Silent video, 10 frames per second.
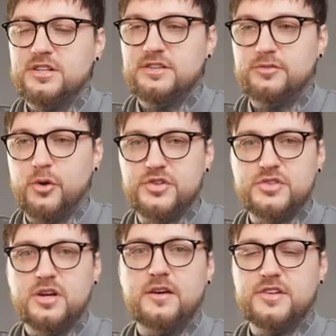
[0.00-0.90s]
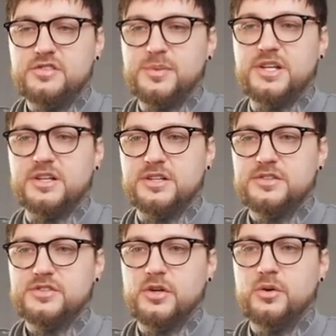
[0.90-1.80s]
the voice of the speaker.
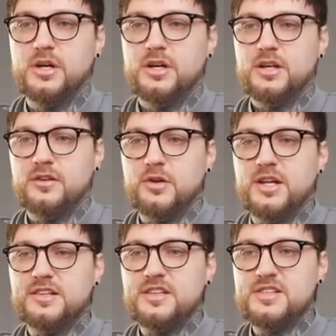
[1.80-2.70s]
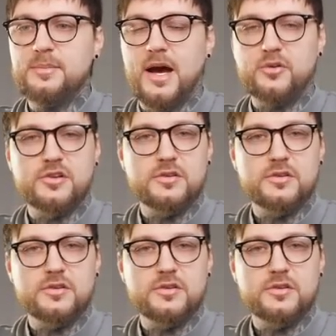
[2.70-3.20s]
So you can test them out.